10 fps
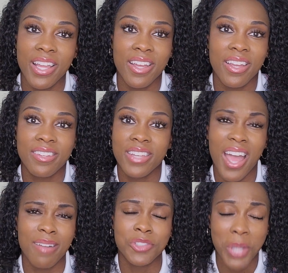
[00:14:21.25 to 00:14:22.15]
And
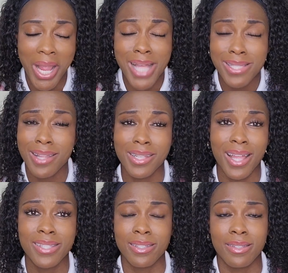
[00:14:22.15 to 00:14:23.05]
yeah, track has a lot of
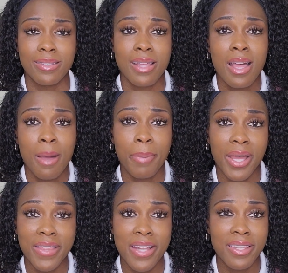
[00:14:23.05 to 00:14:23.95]
lessons,
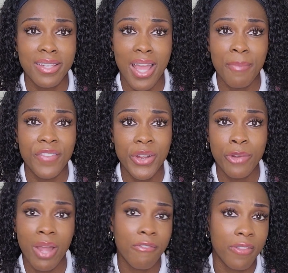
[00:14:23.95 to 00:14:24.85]
but at the end of the day, I'm very
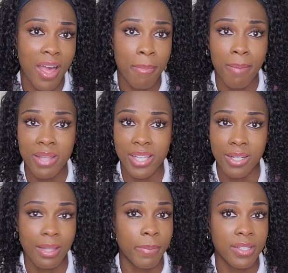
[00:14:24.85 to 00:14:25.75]
grateful that I made my
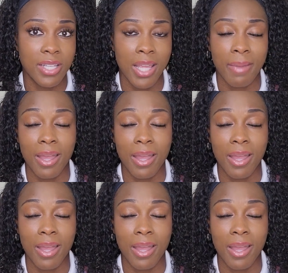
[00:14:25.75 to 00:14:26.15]
2nd Olympic team.